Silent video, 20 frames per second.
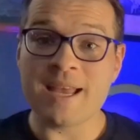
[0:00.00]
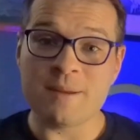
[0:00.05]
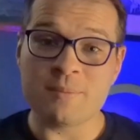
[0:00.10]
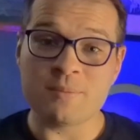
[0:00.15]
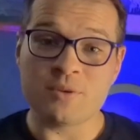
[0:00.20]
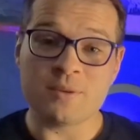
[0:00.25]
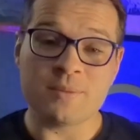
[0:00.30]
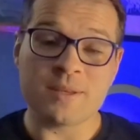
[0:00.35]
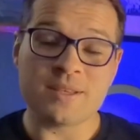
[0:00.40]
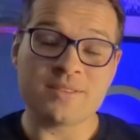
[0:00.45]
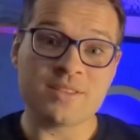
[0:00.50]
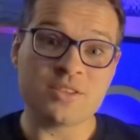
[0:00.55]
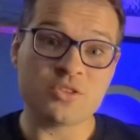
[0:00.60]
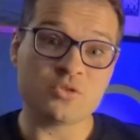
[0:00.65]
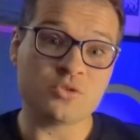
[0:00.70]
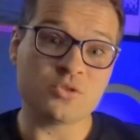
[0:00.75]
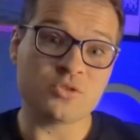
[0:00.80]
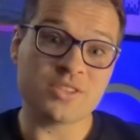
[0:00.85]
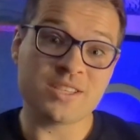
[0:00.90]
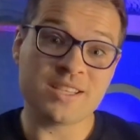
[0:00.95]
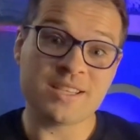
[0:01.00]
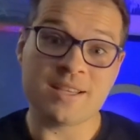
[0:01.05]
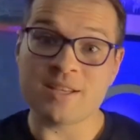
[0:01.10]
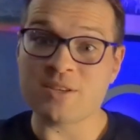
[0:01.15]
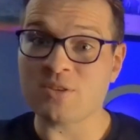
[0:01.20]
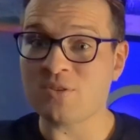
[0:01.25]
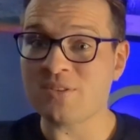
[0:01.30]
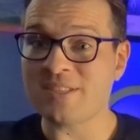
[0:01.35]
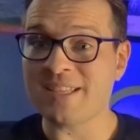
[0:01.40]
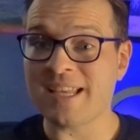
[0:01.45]
Implement this routine in
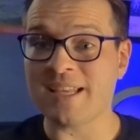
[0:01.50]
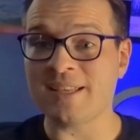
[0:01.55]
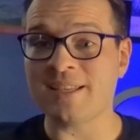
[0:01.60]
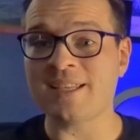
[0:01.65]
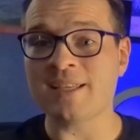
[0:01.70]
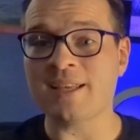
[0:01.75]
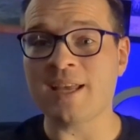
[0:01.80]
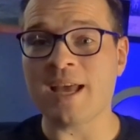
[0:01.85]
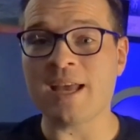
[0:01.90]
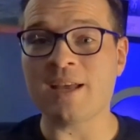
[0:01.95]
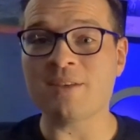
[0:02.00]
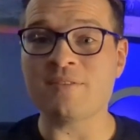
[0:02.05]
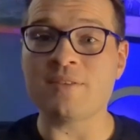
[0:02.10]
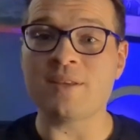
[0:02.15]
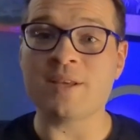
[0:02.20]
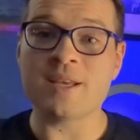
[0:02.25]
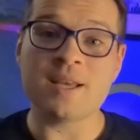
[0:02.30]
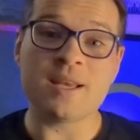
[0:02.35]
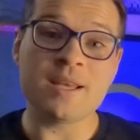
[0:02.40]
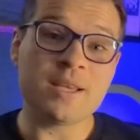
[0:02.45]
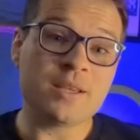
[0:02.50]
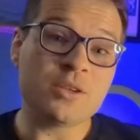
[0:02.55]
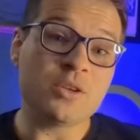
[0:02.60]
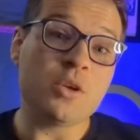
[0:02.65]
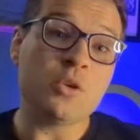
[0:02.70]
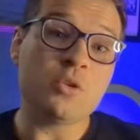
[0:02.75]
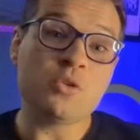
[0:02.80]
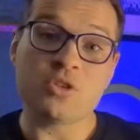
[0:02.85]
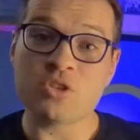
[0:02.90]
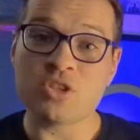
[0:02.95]
your daily life
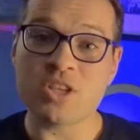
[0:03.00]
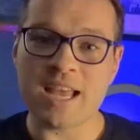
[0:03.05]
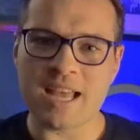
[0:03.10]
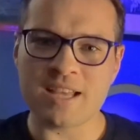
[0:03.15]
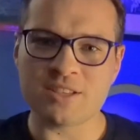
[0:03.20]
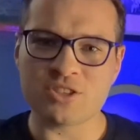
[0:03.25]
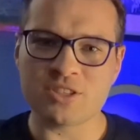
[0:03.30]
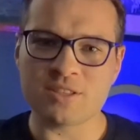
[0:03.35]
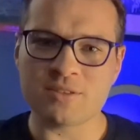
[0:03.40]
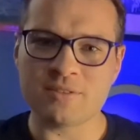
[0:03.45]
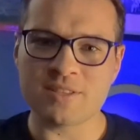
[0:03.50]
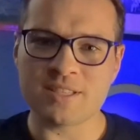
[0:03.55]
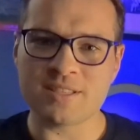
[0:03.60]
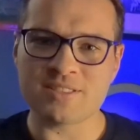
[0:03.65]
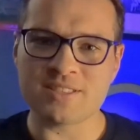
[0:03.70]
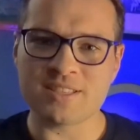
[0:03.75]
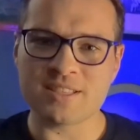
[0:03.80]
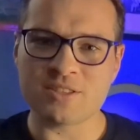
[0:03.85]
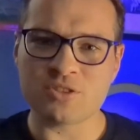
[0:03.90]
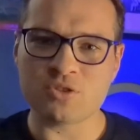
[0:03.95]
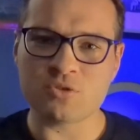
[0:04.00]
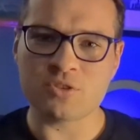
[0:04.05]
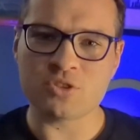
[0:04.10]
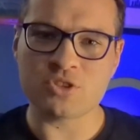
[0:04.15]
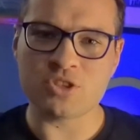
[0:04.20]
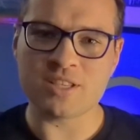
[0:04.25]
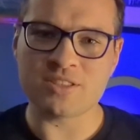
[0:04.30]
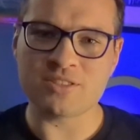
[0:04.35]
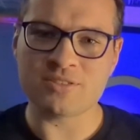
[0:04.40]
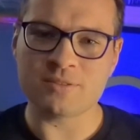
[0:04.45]
Use ChatGPT to
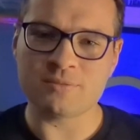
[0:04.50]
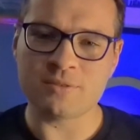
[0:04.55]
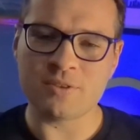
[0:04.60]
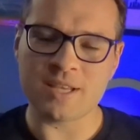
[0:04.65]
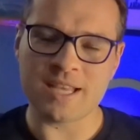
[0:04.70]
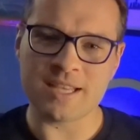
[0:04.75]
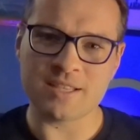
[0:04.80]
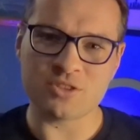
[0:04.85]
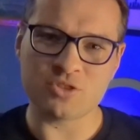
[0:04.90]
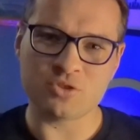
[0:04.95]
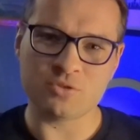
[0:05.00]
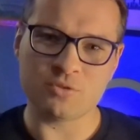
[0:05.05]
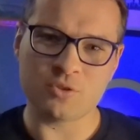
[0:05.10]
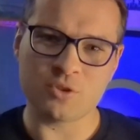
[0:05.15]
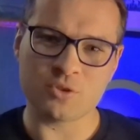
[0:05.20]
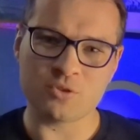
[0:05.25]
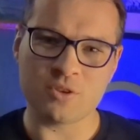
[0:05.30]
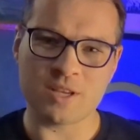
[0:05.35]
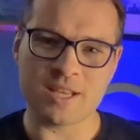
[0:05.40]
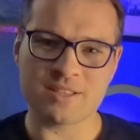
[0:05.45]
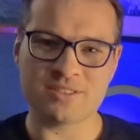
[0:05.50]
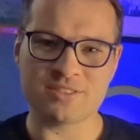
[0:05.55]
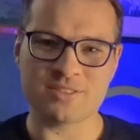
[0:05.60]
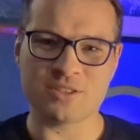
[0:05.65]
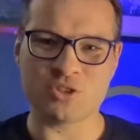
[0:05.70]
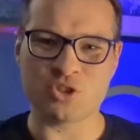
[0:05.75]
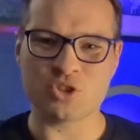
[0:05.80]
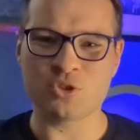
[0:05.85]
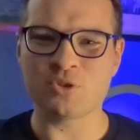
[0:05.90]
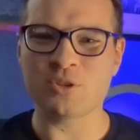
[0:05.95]
adjust the plan as you progress,
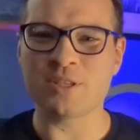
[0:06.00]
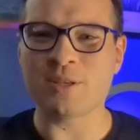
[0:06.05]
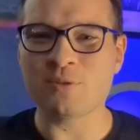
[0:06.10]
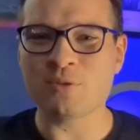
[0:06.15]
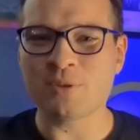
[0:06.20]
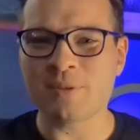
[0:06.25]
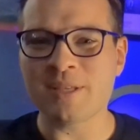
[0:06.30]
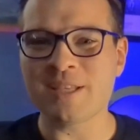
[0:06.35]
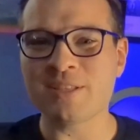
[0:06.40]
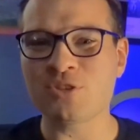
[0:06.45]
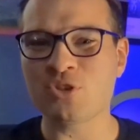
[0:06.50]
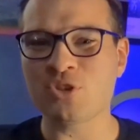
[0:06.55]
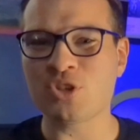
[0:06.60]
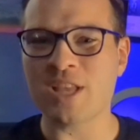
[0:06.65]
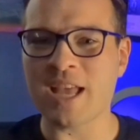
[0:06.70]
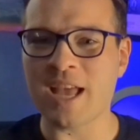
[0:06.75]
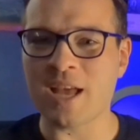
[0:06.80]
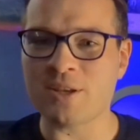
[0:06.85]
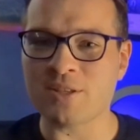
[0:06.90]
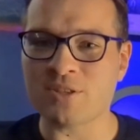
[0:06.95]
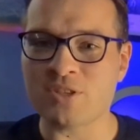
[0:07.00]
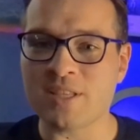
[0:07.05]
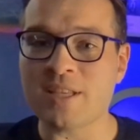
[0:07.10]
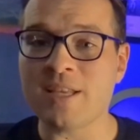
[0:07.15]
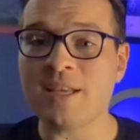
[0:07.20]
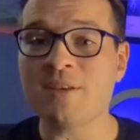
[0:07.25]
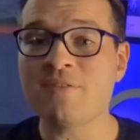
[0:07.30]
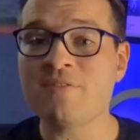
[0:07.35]
ensuring it remains challenging and